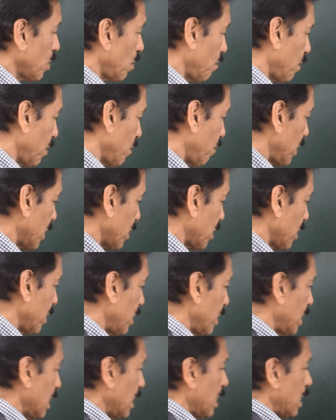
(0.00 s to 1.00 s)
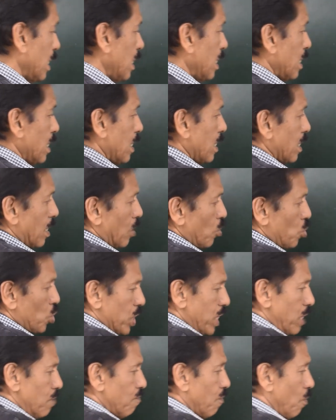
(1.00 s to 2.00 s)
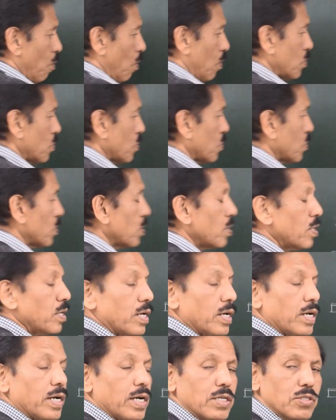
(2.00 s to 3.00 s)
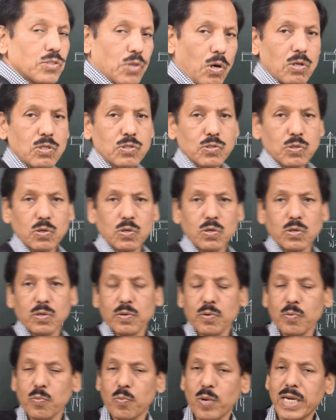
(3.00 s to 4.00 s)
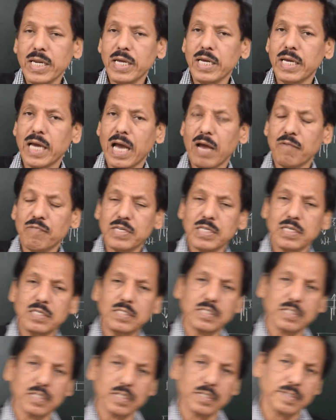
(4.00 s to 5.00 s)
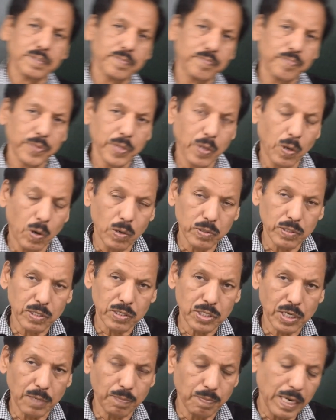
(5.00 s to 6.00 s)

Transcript: of rivet. The shear force is also very evident on the ship.